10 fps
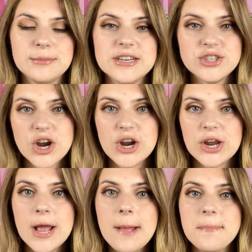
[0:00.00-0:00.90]
bit
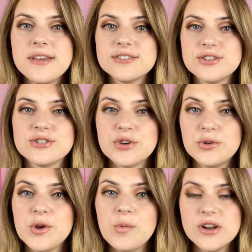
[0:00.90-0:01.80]
dark because there's
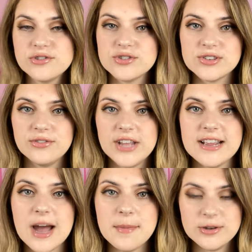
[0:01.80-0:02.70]
only one source of
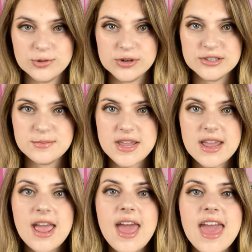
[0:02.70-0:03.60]
light coming towards
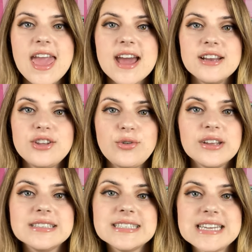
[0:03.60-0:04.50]
me and you
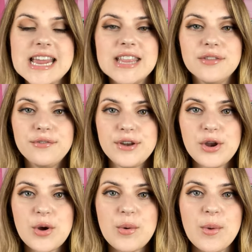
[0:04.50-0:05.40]
can see in the
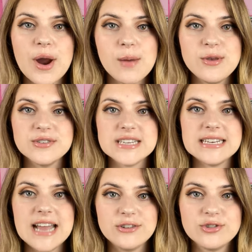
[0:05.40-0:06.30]
video where I'm
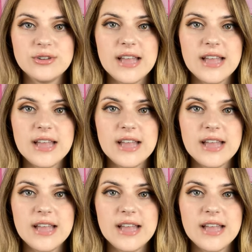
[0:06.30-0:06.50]
using natural